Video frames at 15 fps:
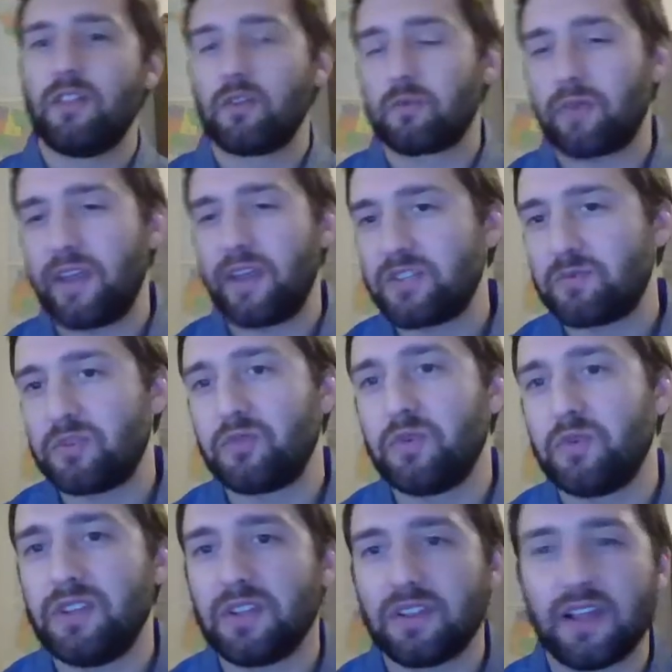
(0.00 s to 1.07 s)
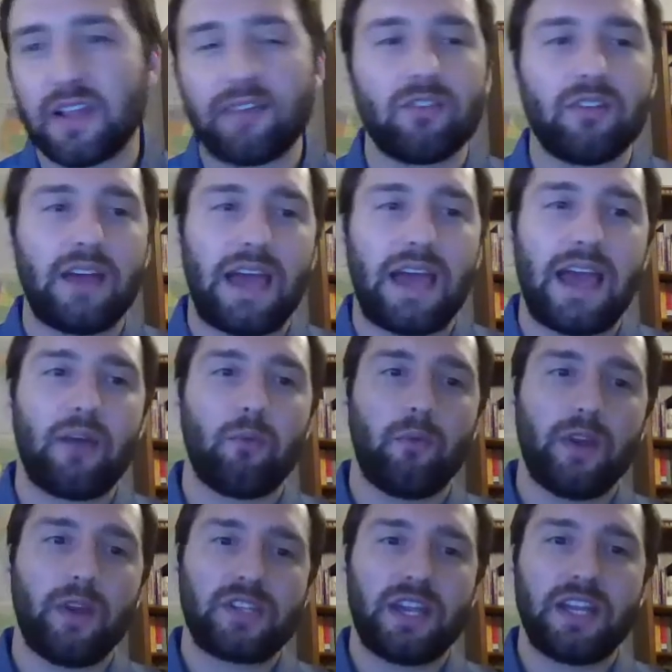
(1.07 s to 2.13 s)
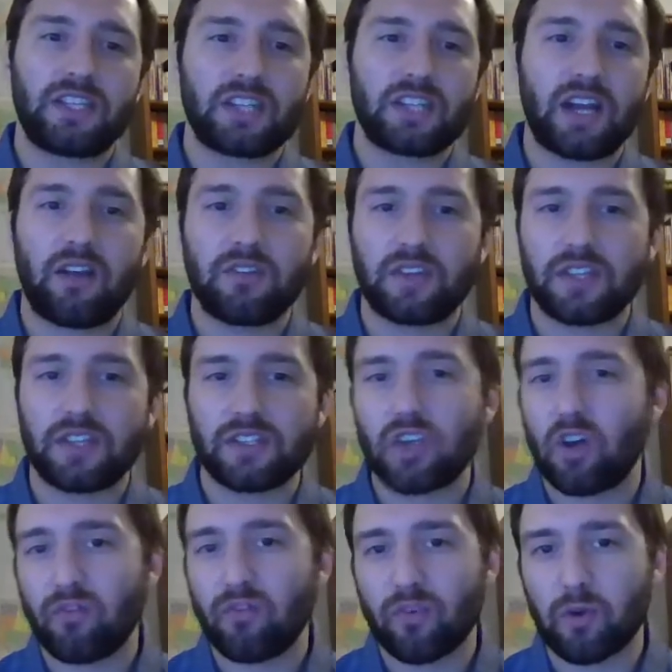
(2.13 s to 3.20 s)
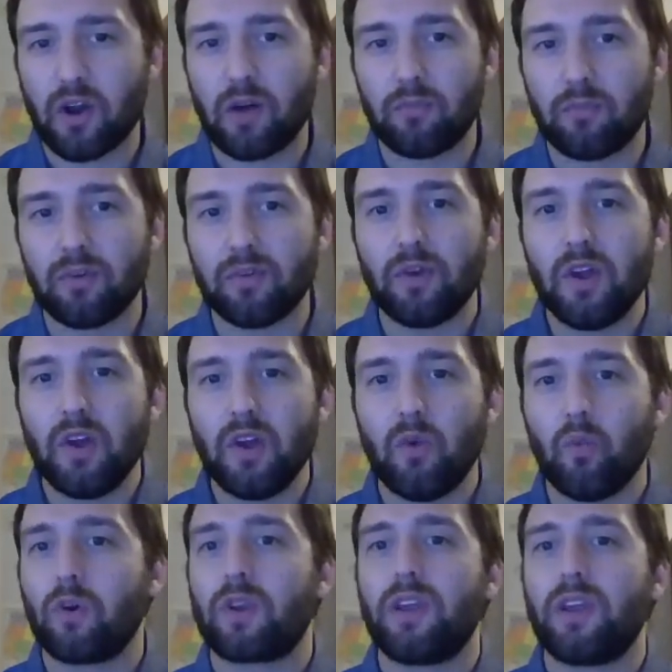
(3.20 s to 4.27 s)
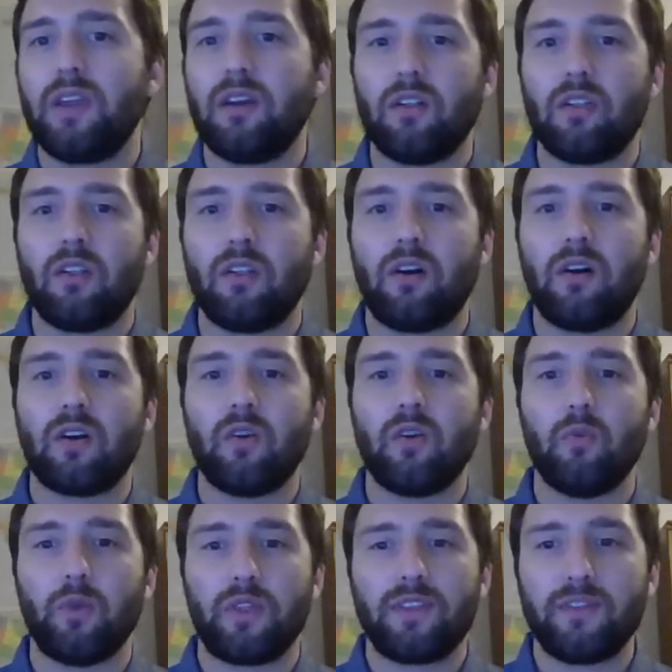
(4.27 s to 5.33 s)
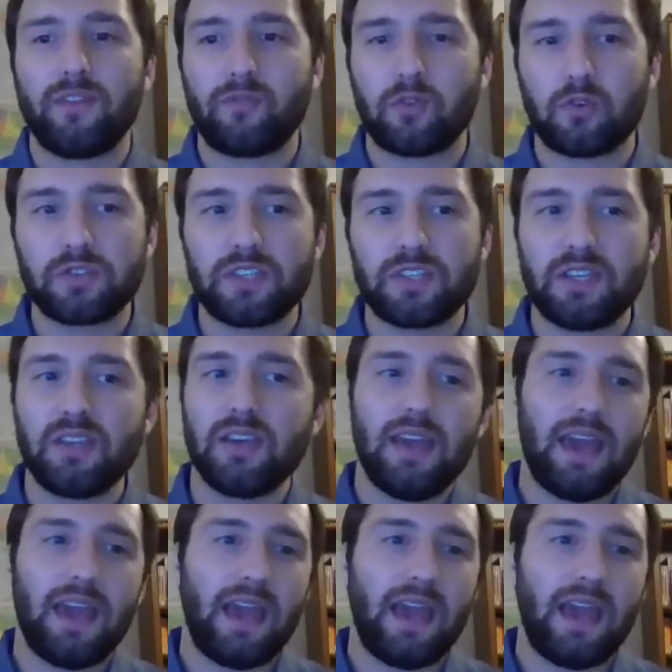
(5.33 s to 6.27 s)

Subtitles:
the range between the level at which a child can solve a problem working along with difficulty